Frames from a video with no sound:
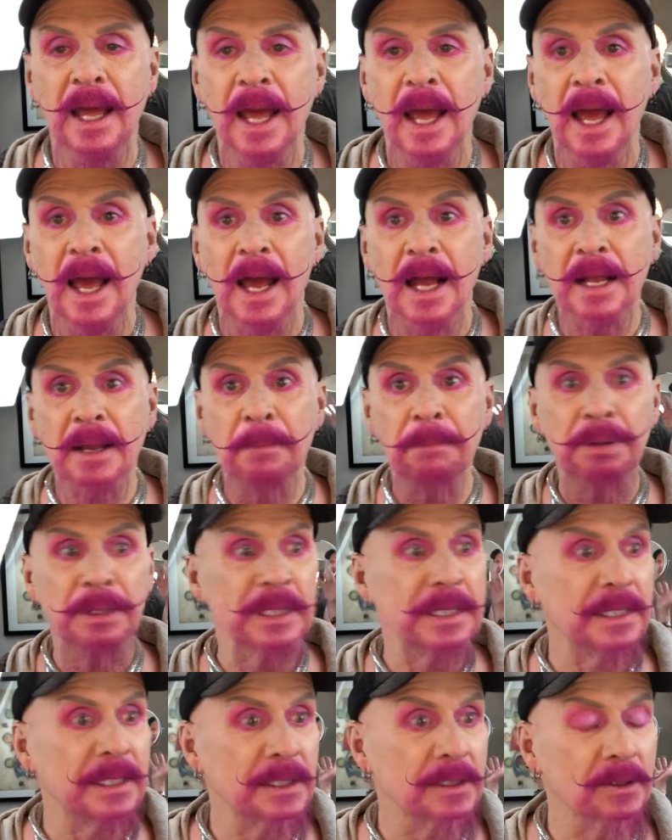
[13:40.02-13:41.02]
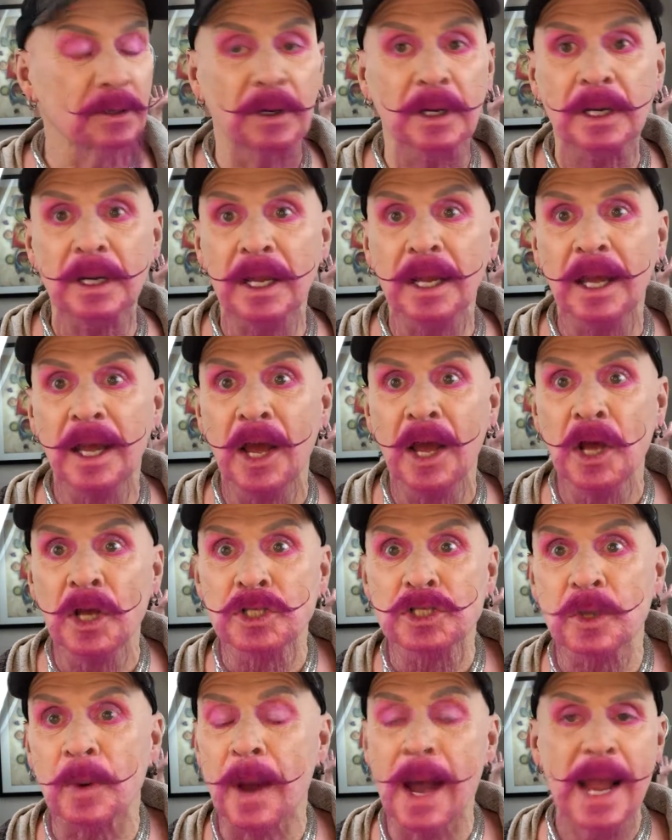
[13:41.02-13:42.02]
A completed look,
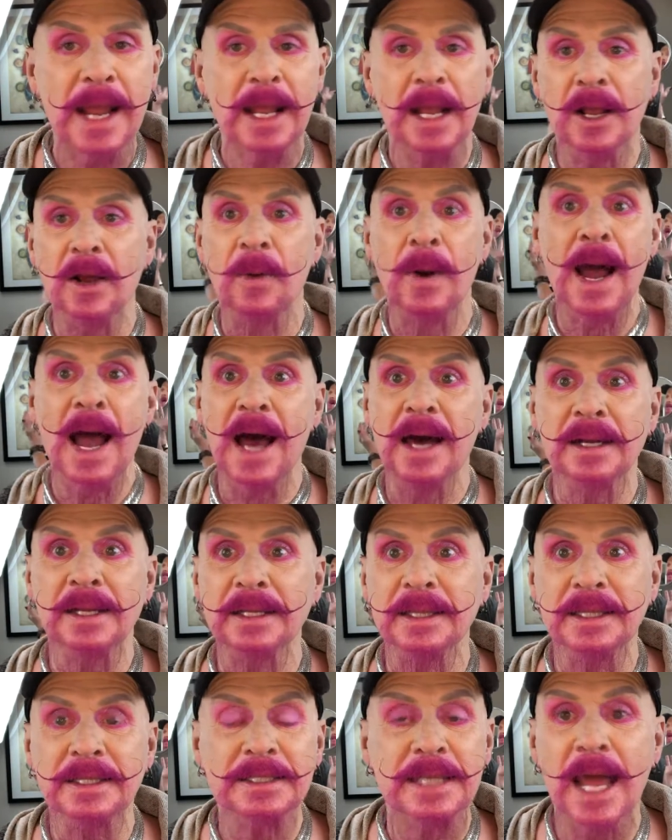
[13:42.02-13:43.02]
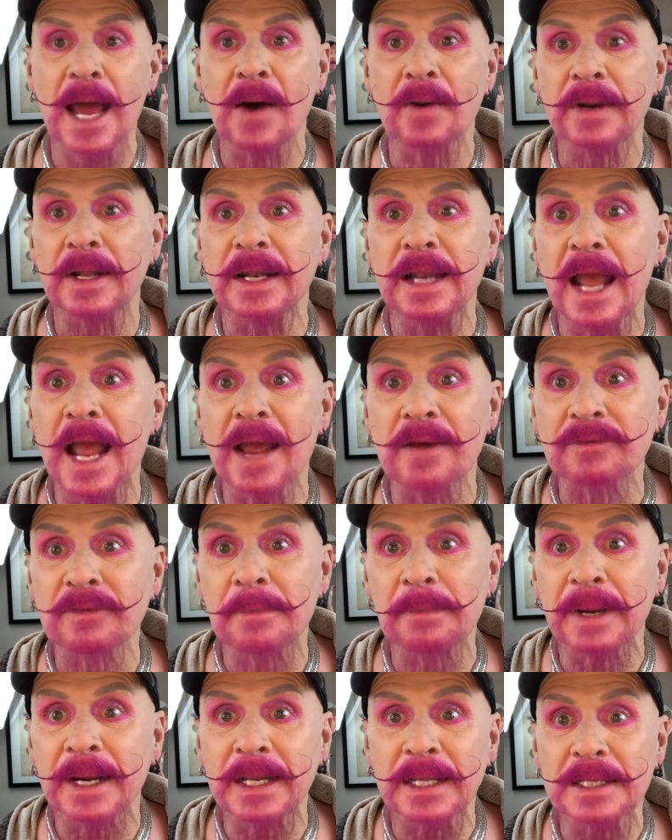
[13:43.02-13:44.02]
so I can go out on the town and
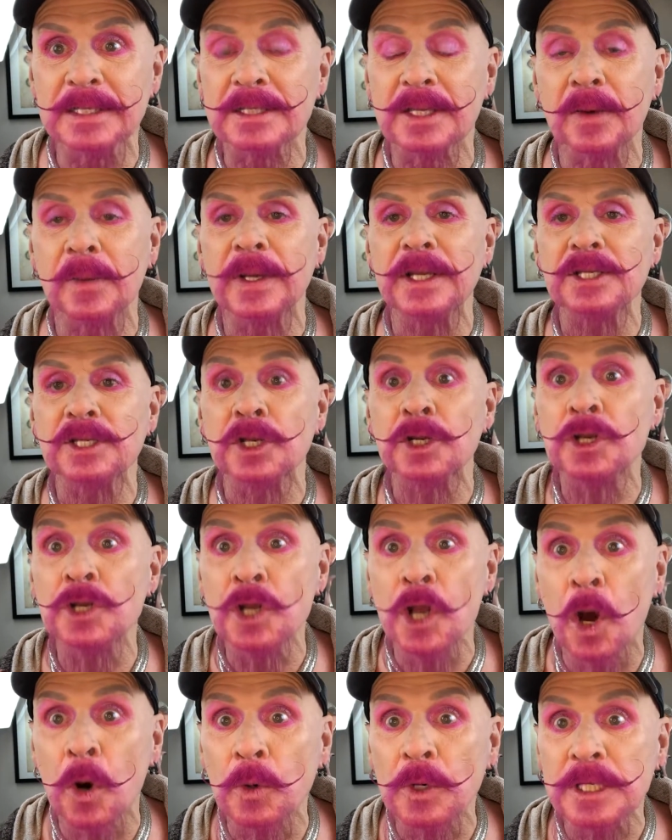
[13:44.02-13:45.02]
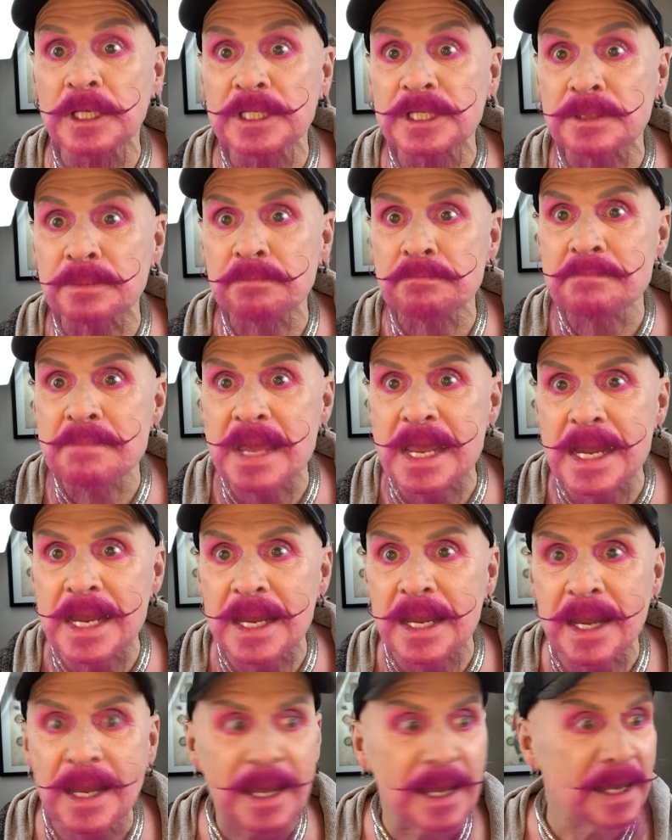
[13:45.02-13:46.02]
everybody is going to notice me.
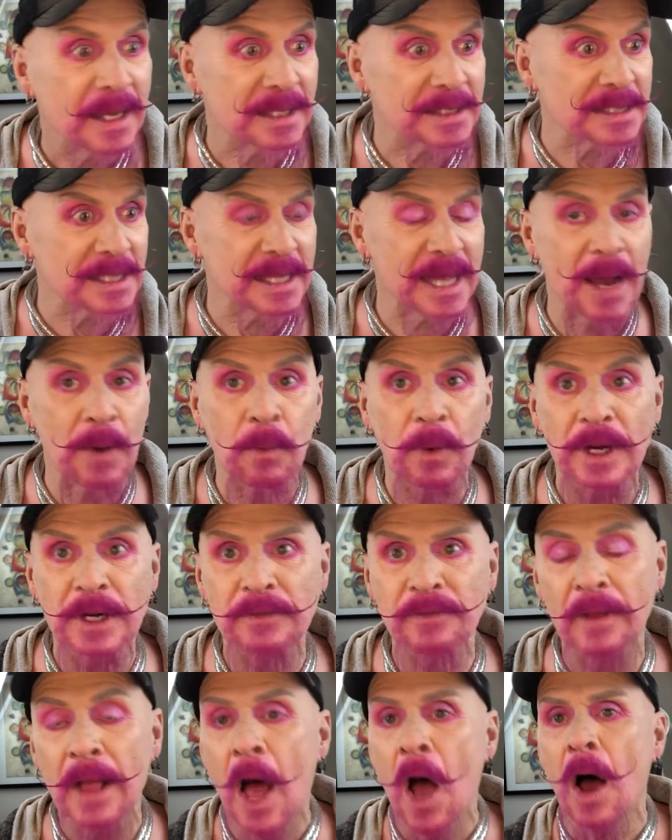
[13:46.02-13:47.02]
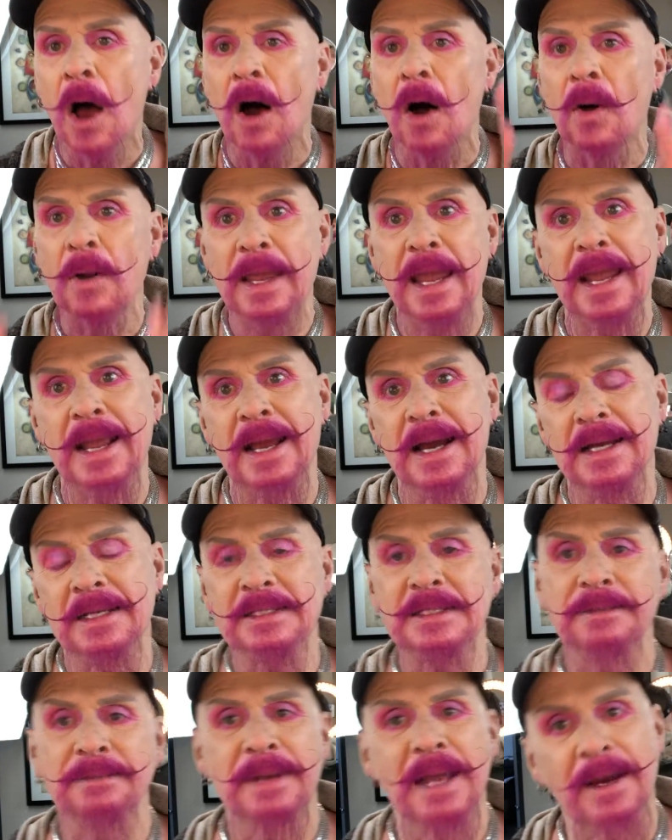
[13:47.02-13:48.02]
Isn't that wonderful? Okay, guys,
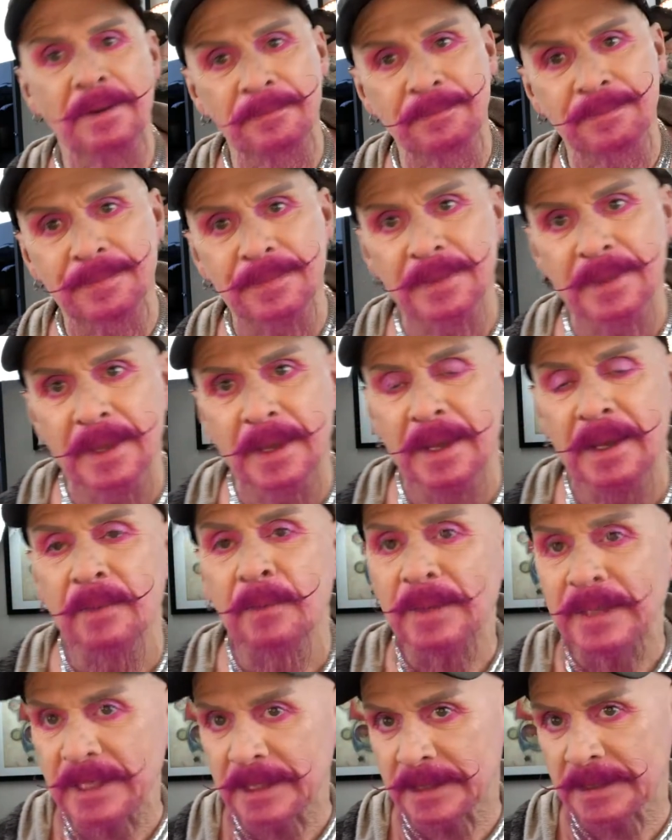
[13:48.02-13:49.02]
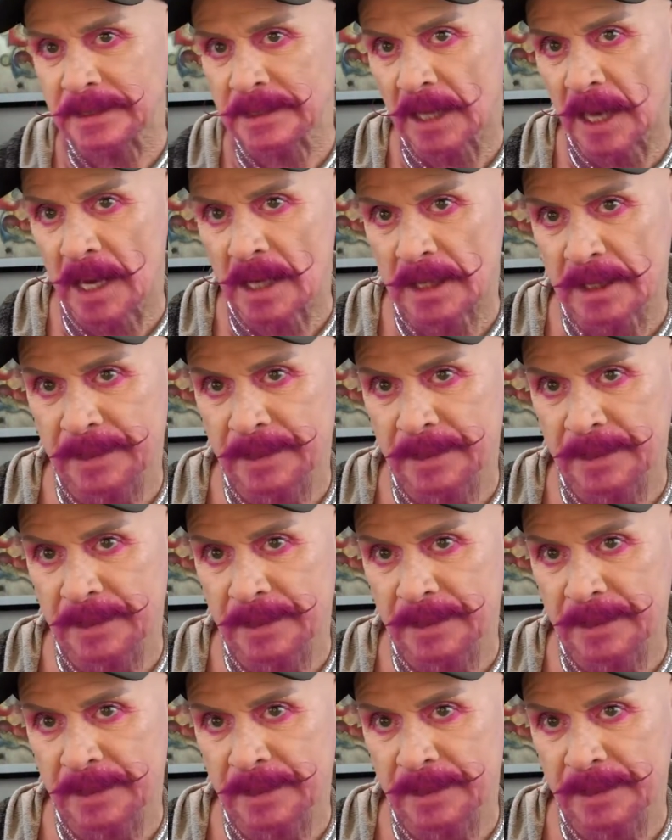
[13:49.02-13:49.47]
now we need to talk.